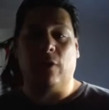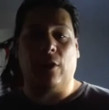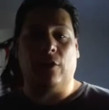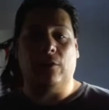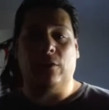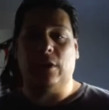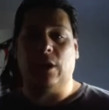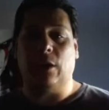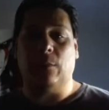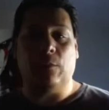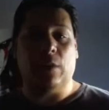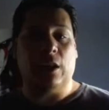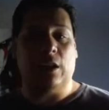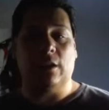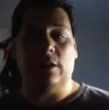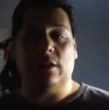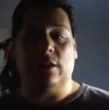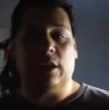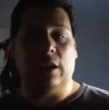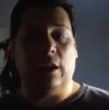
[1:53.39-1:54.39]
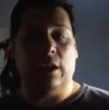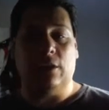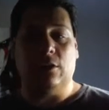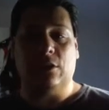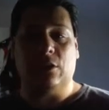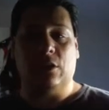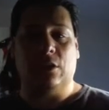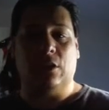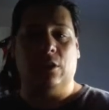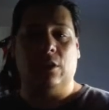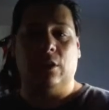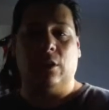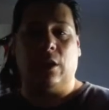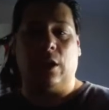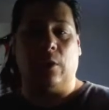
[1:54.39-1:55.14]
5 and 10 minutes each.